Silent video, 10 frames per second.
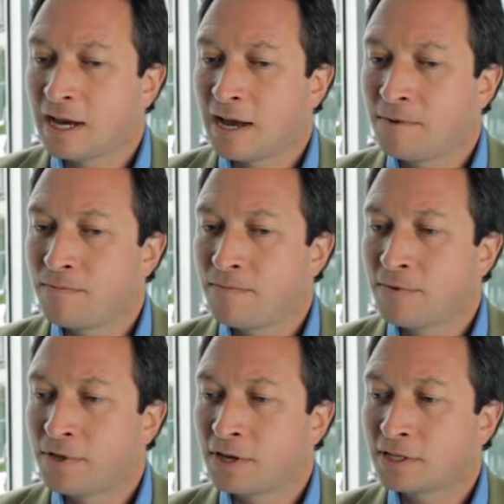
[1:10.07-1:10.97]

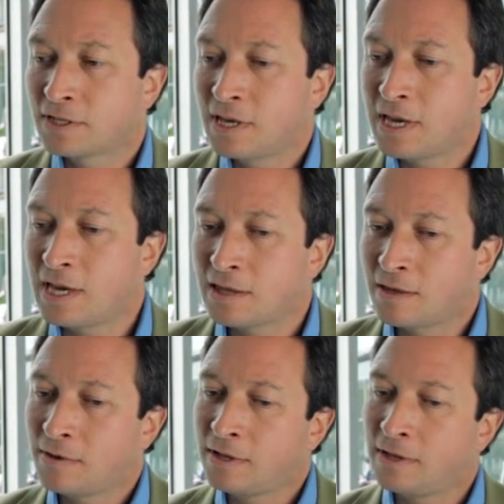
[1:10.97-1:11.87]
that
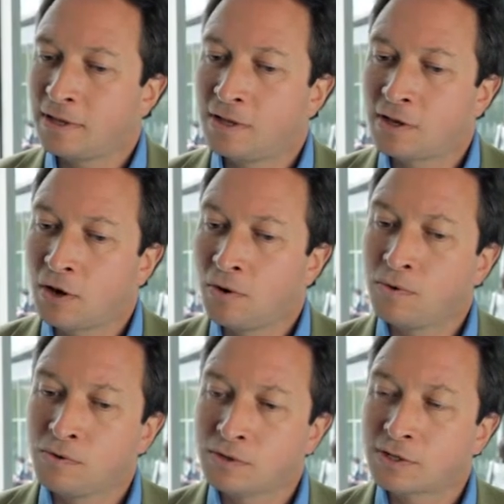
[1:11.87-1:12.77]
the
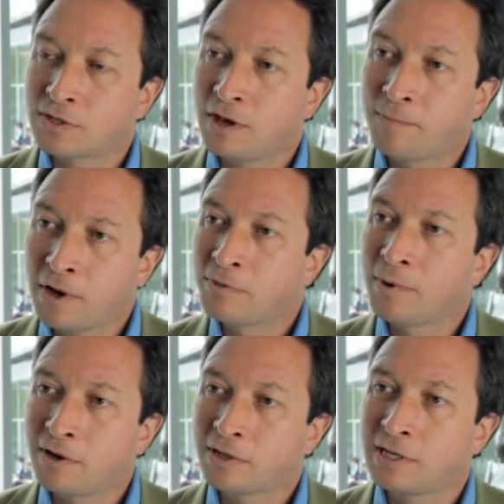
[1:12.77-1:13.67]
goals of both
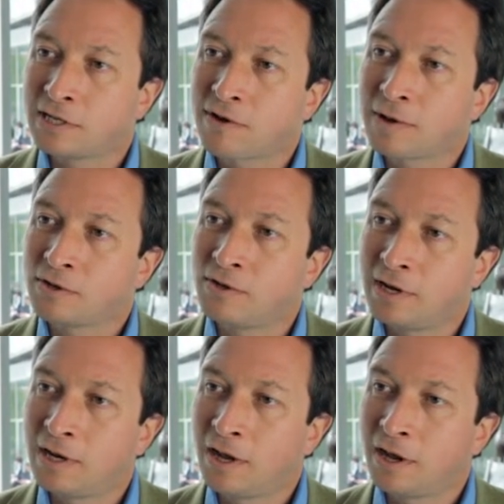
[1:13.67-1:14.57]
parties are
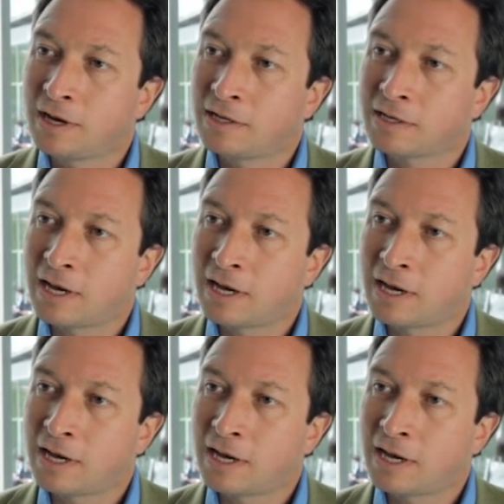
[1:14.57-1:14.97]
absolutely aligned,